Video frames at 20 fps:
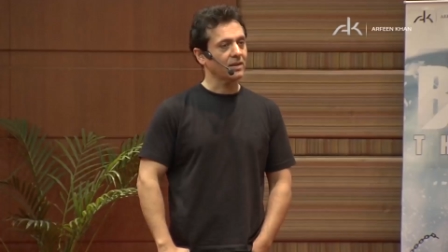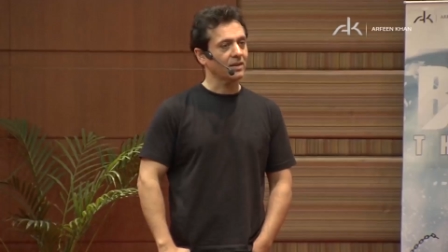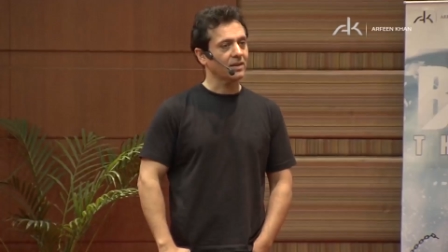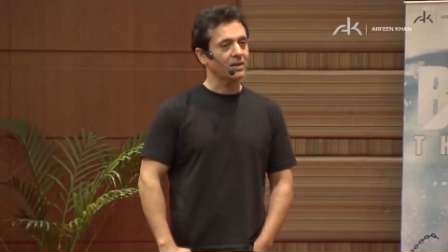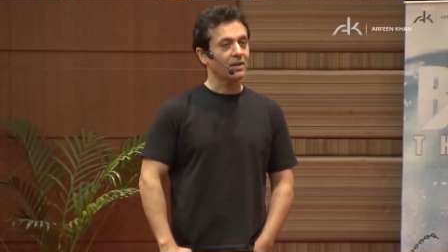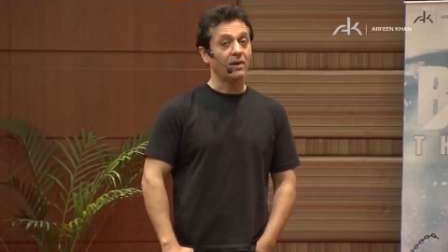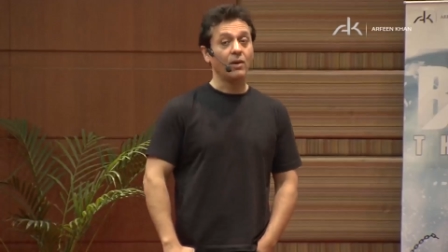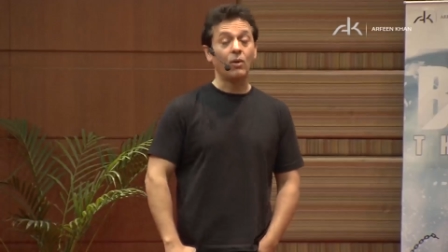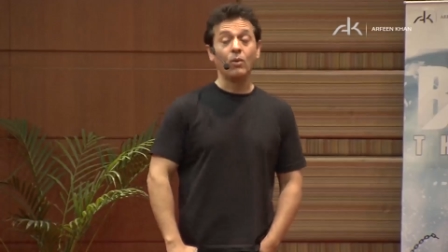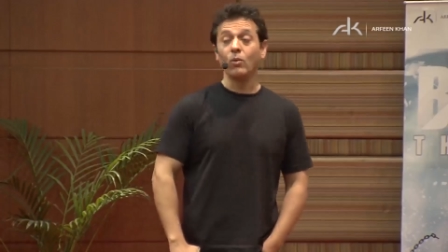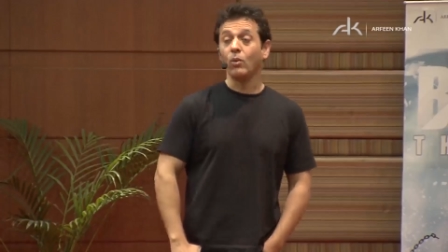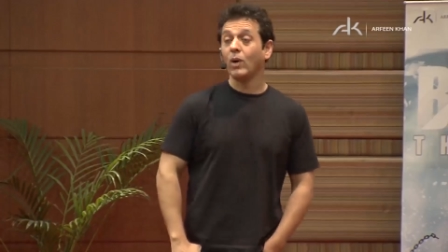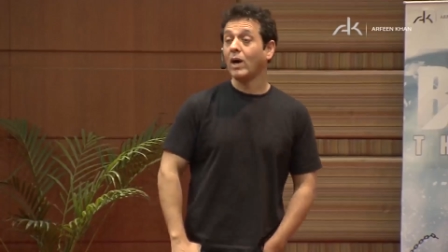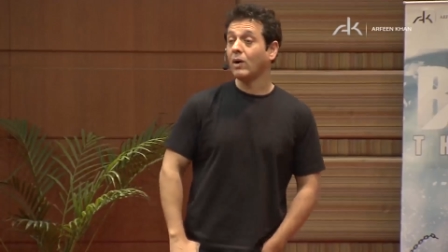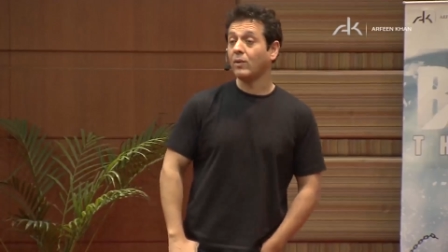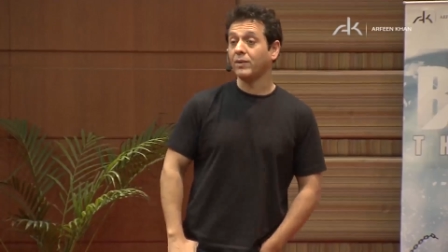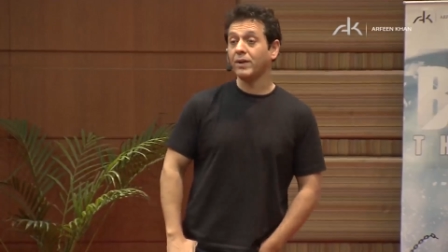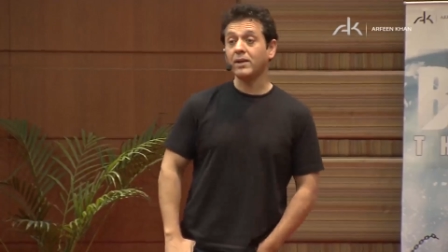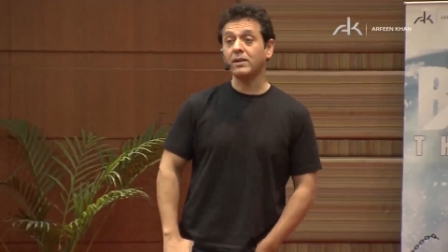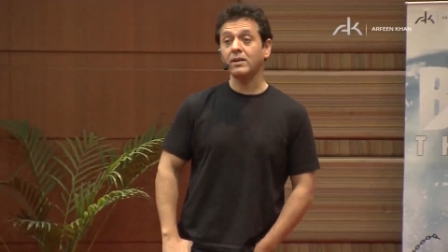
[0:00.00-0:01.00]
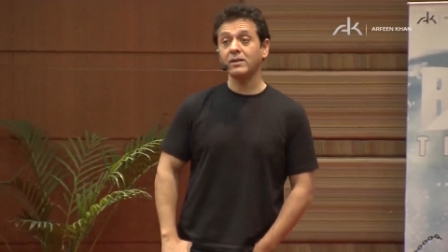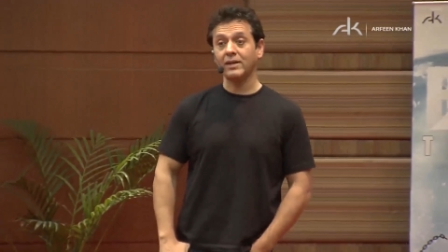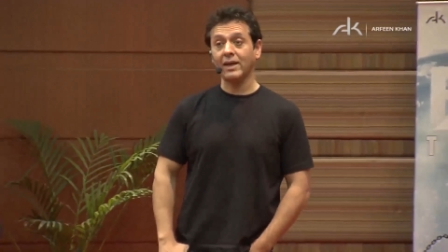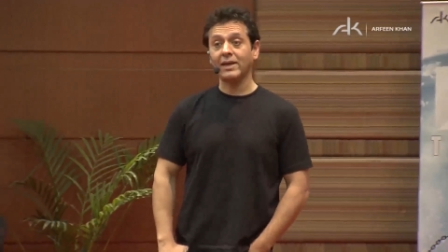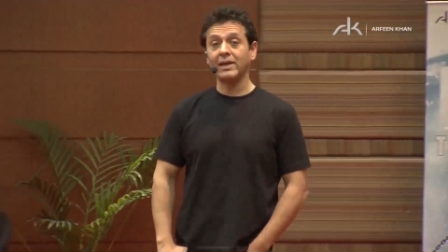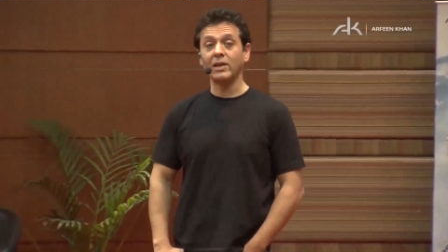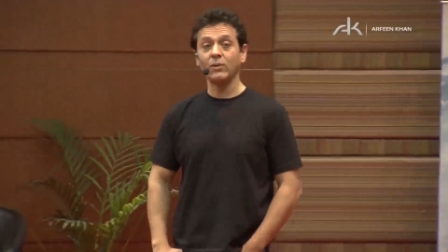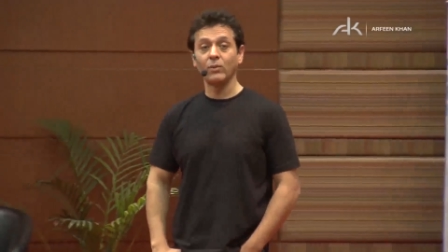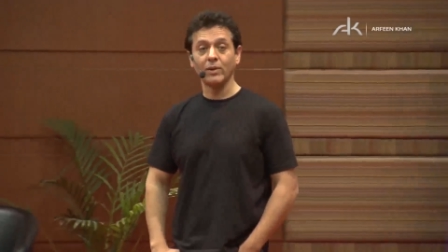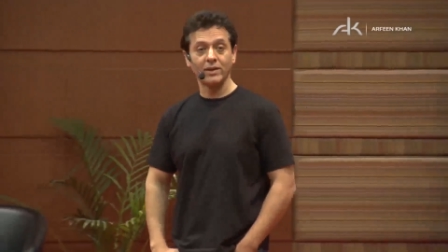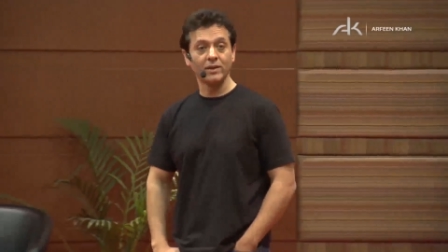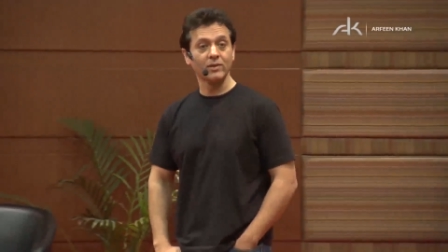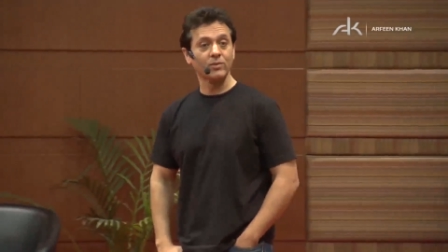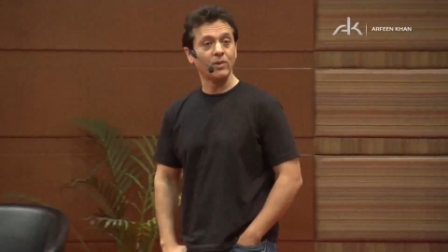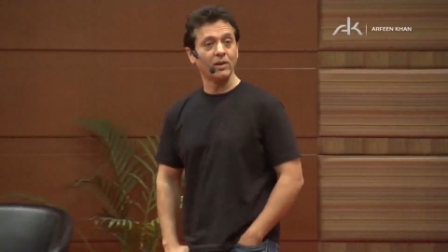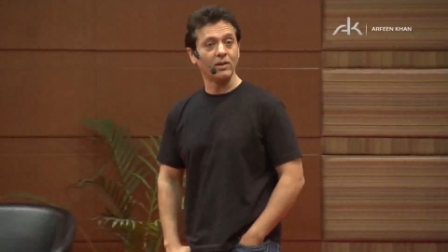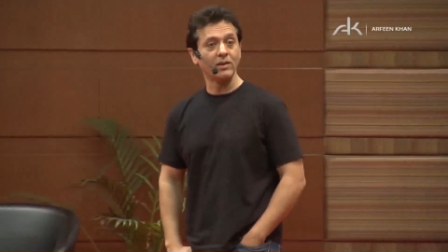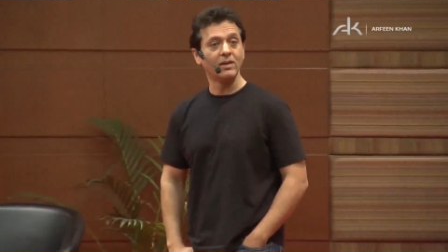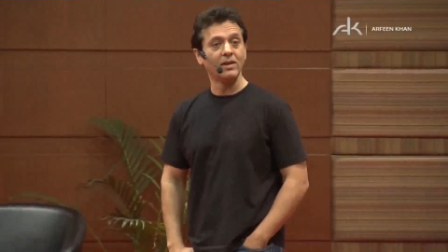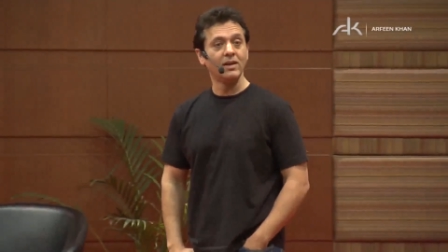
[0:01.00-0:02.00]
Oh wow, that's a deadly one as
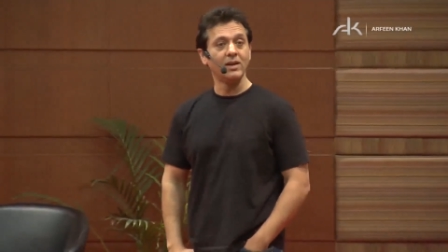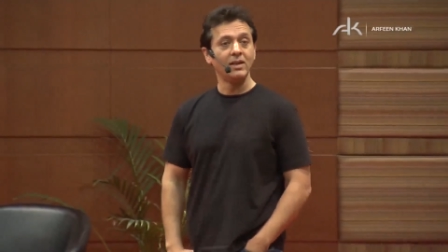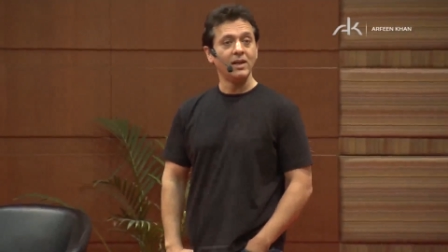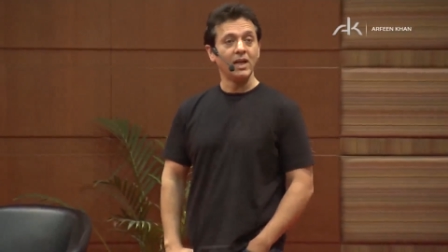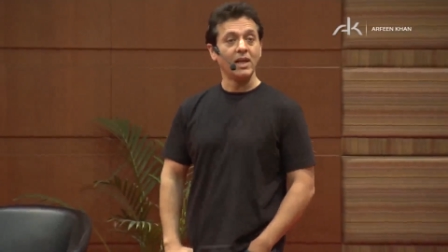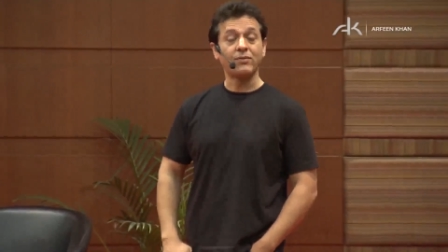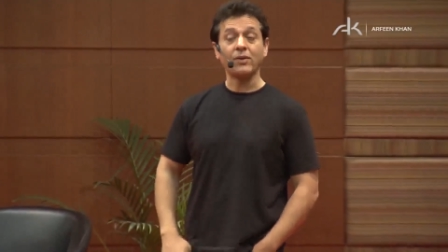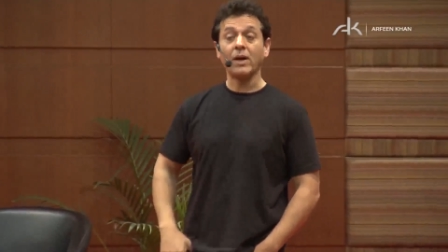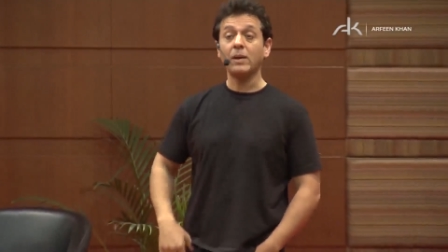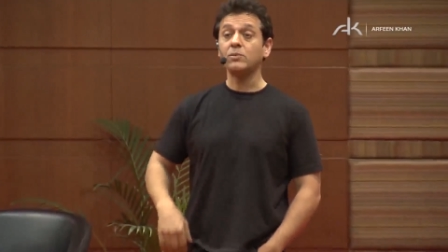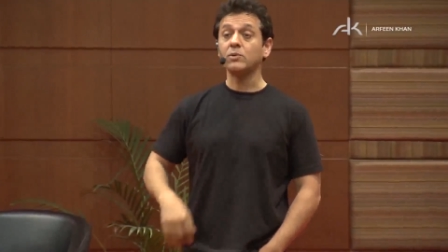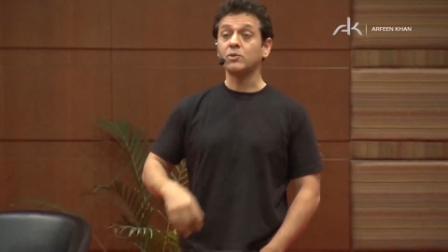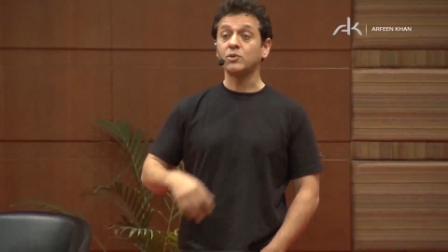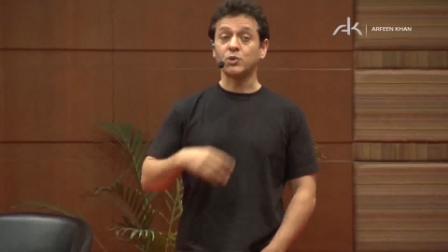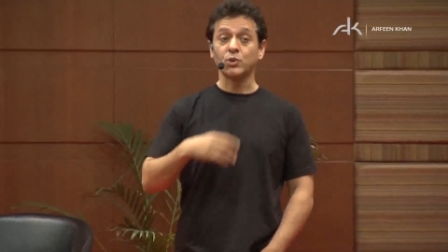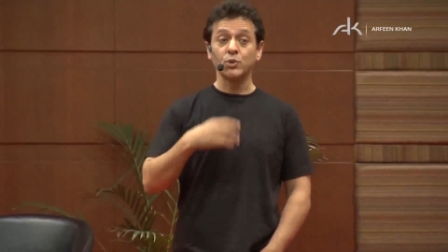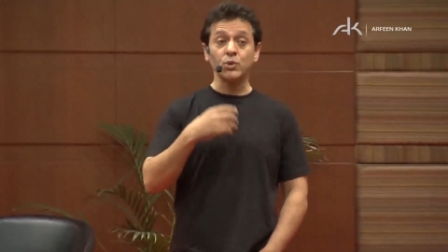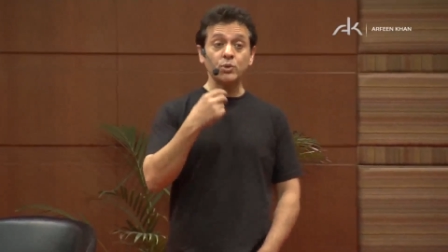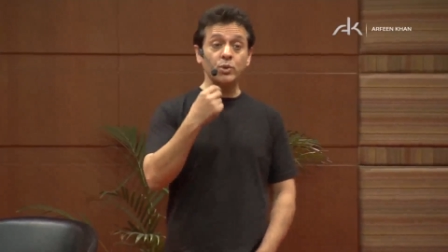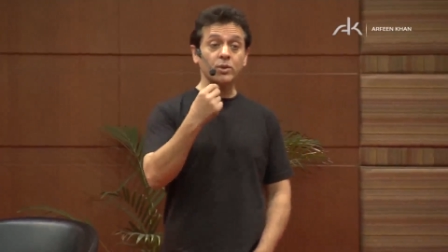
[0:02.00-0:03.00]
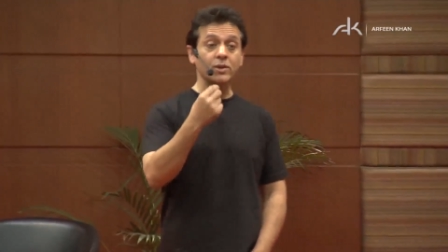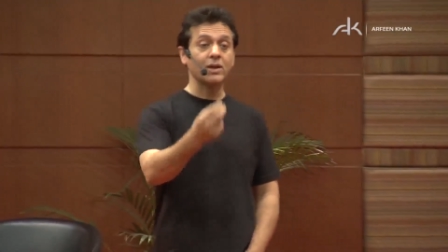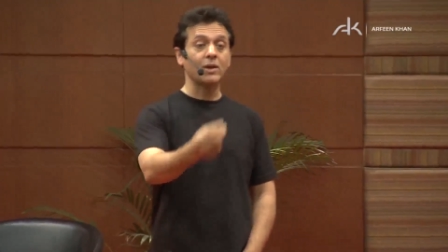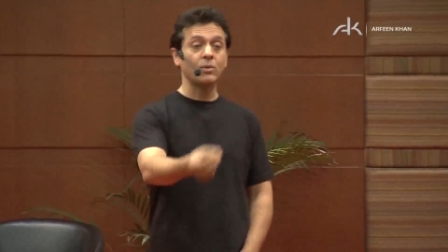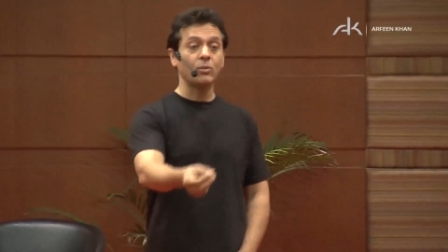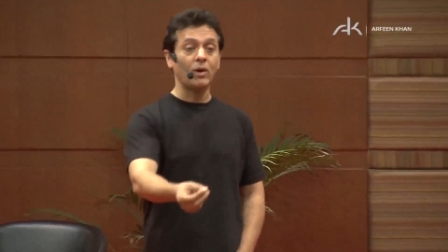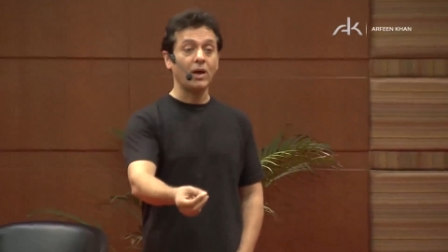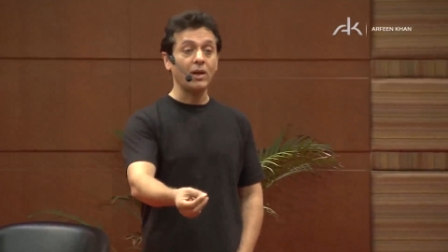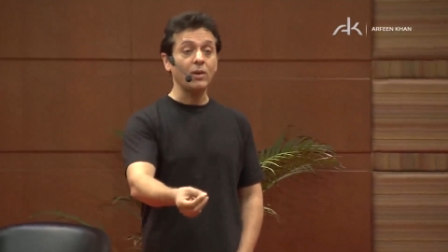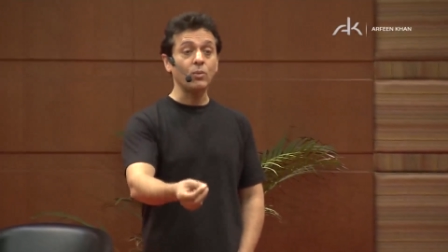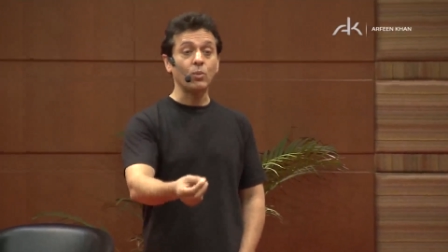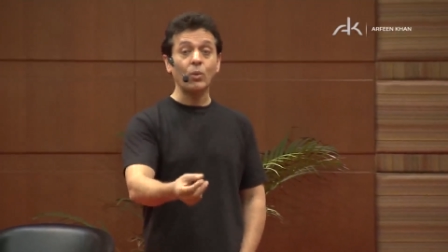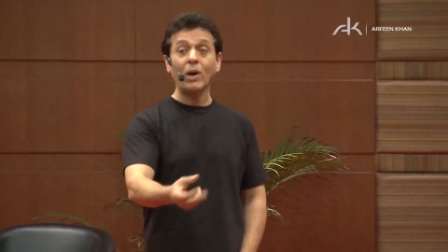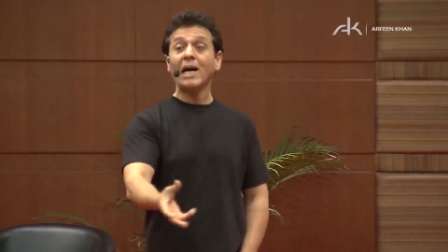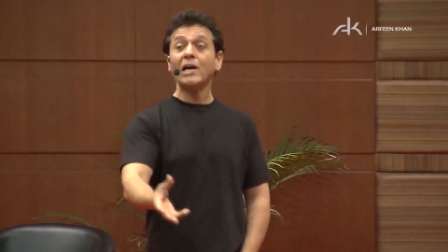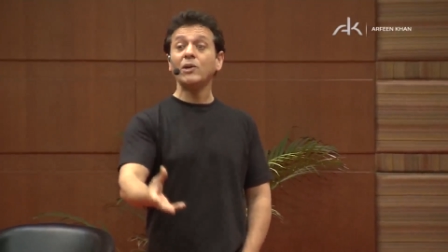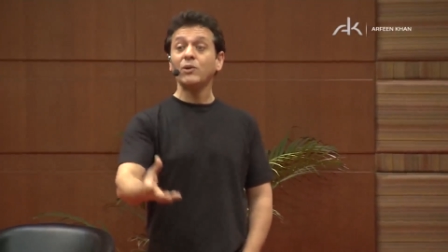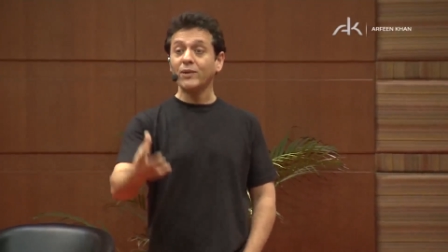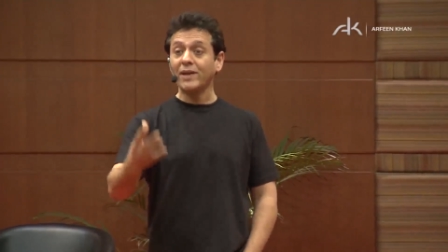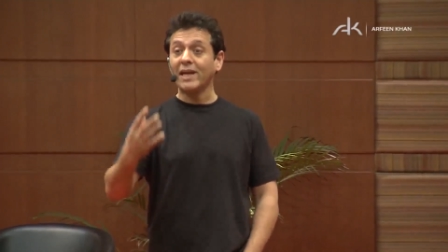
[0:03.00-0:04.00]
well. If I'm true to someone,
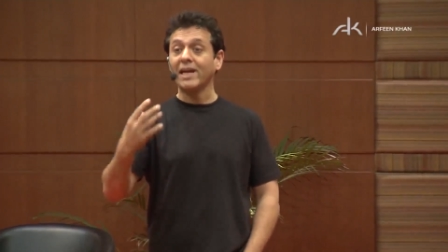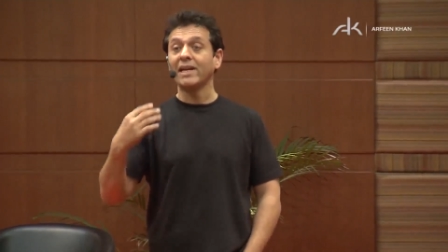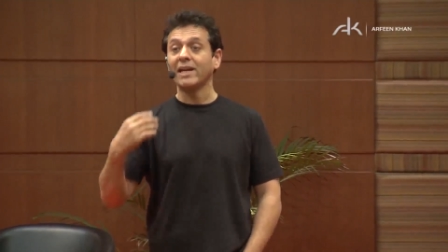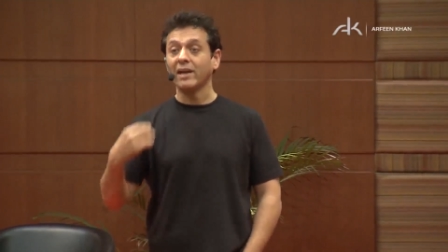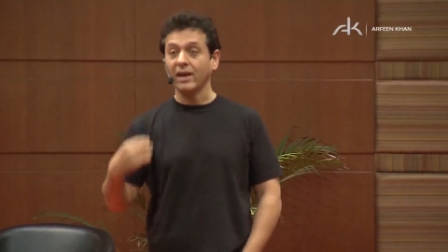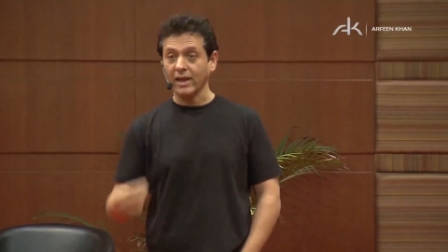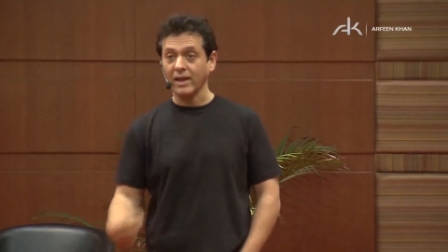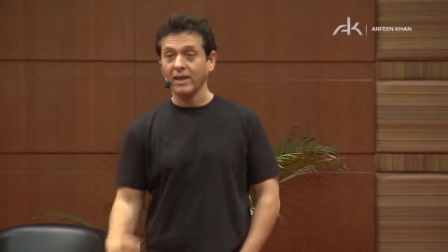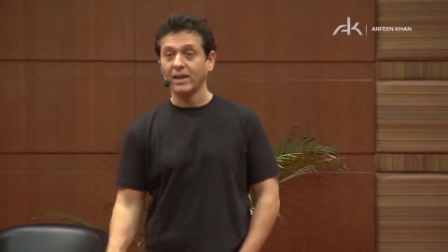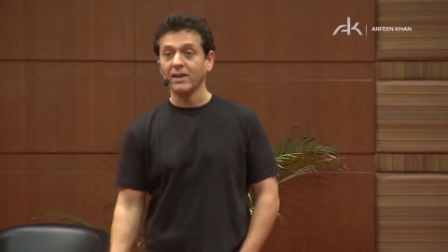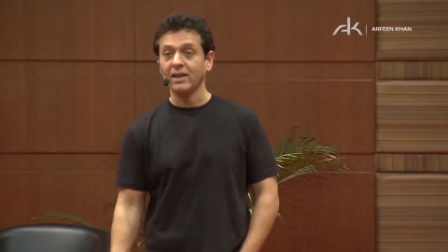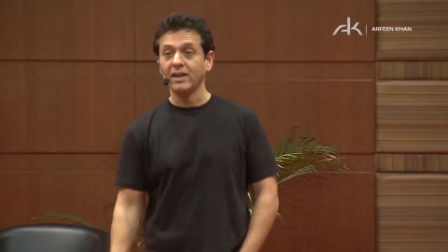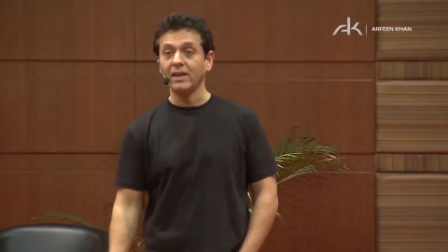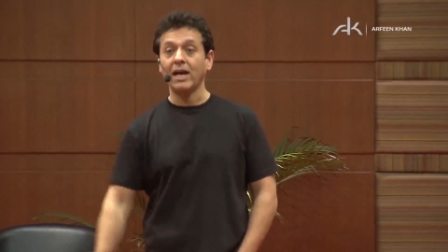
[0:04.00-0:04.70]
why do they lie?